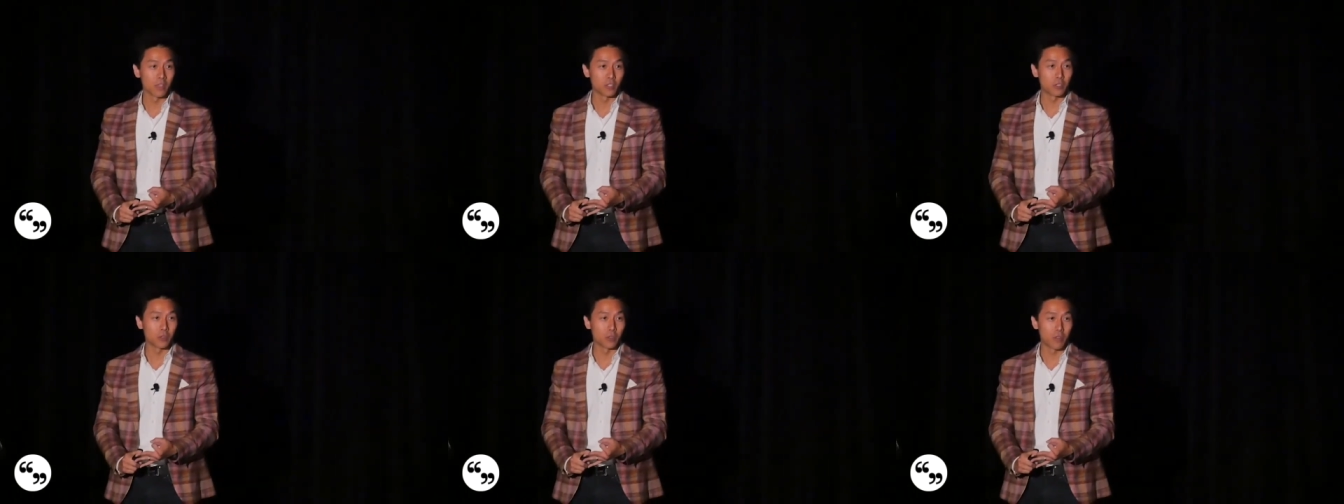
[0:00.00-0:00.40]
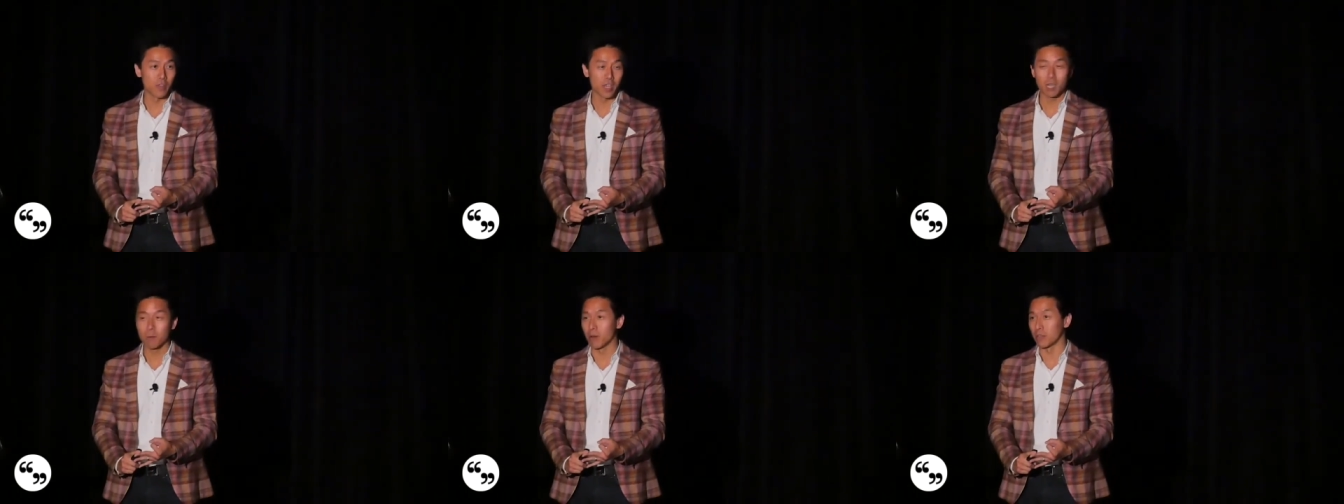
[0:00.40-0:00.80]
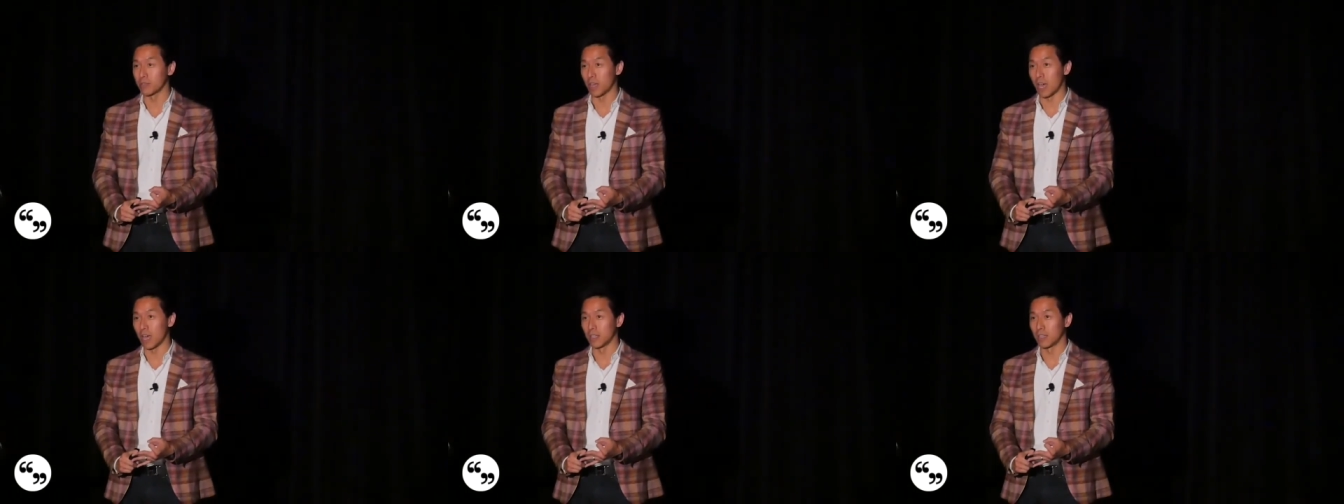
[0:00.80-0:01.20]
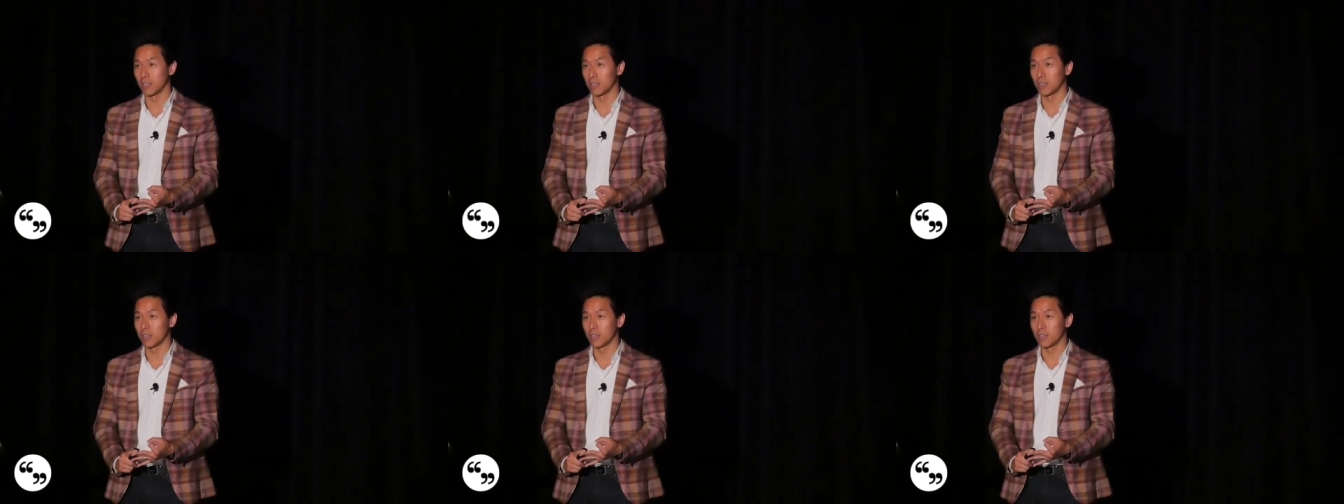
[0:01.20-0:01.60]
So you think about that.
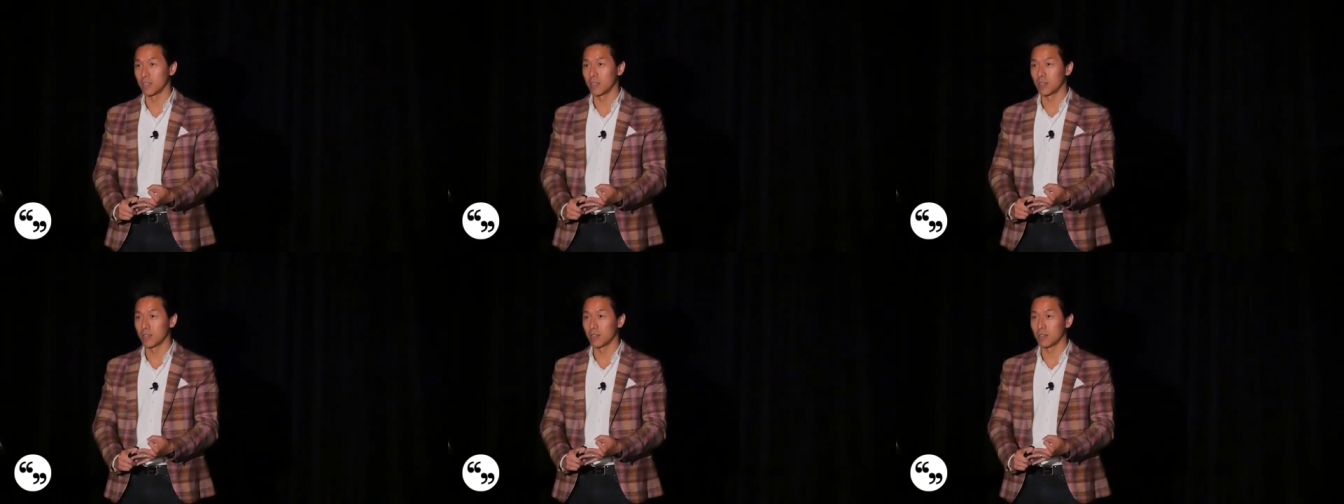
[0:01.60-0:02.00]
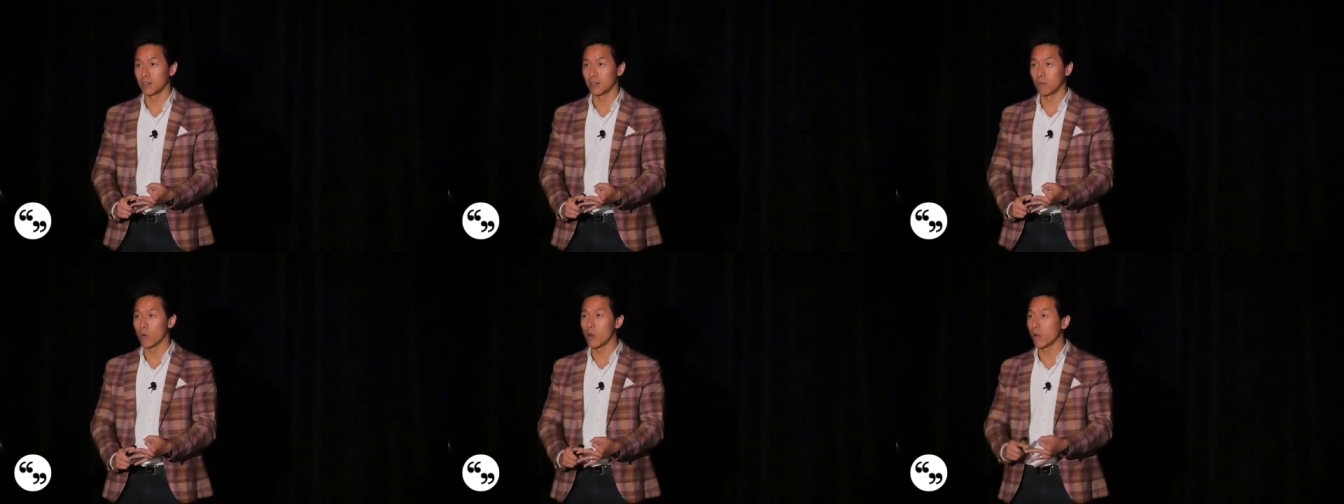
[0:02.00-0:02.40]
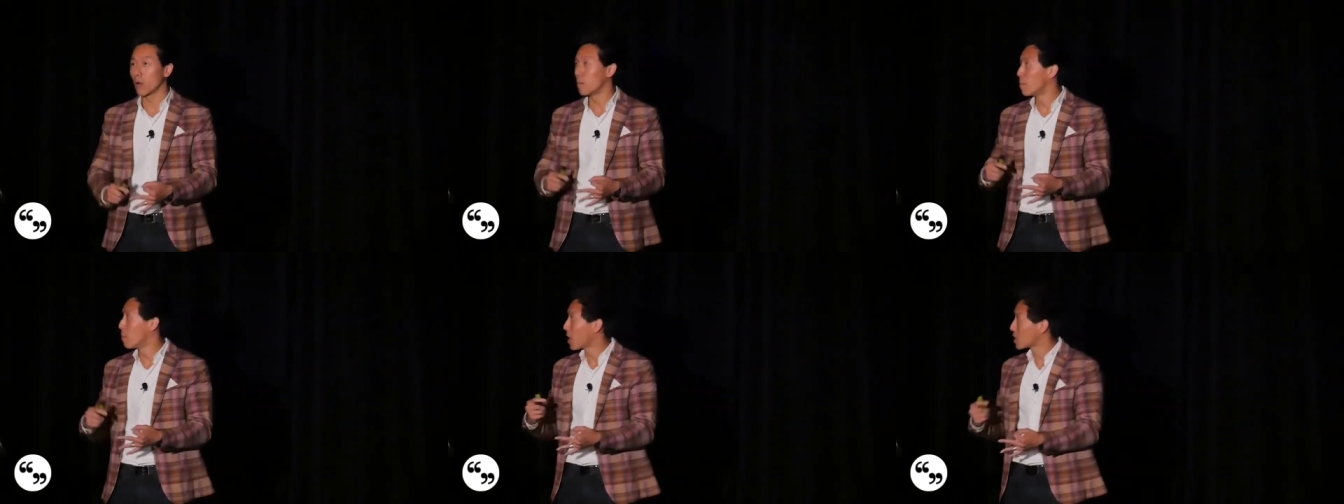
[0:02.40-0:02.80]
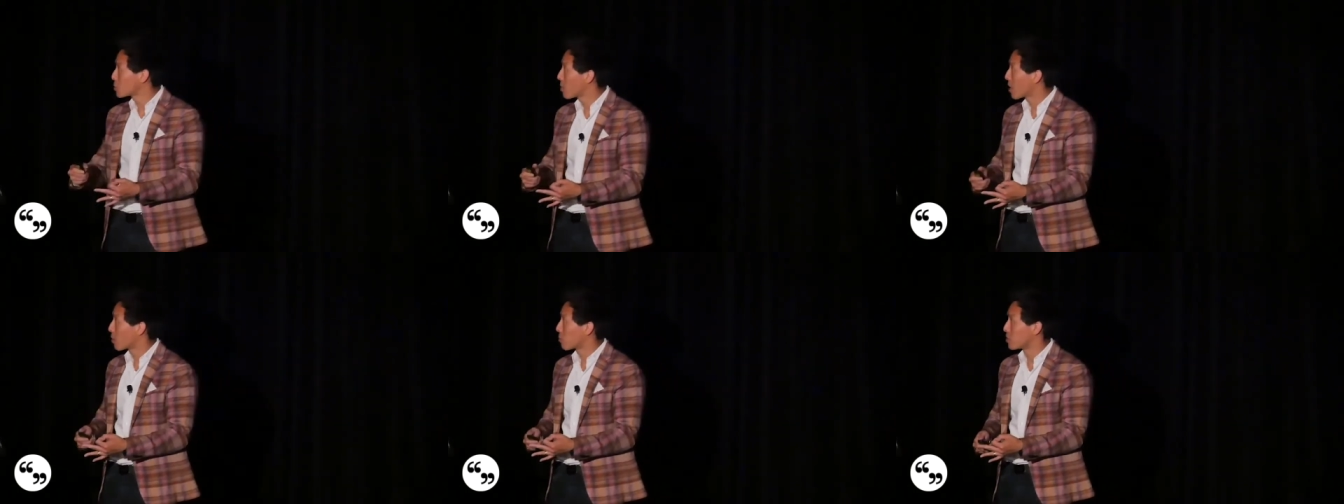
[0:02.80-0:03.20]
We are in much
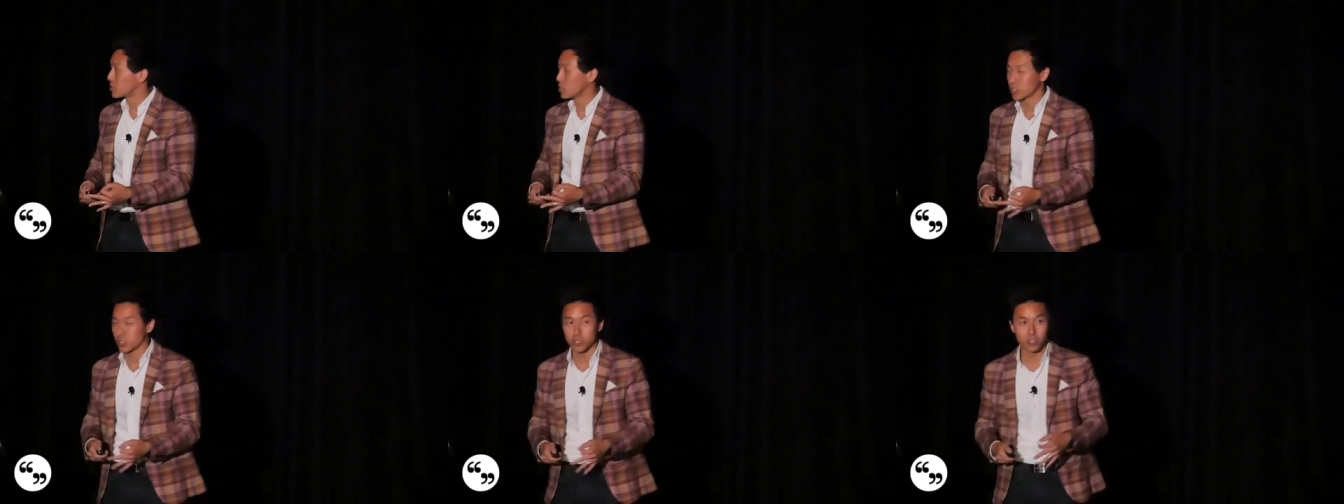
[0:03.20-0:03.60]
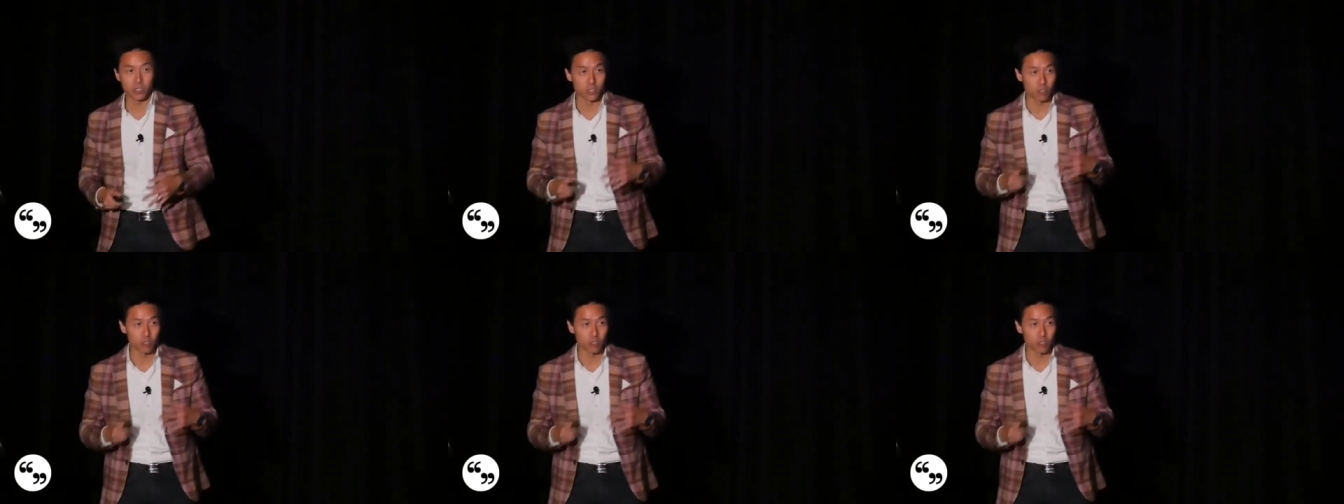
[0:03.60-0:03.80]
better position to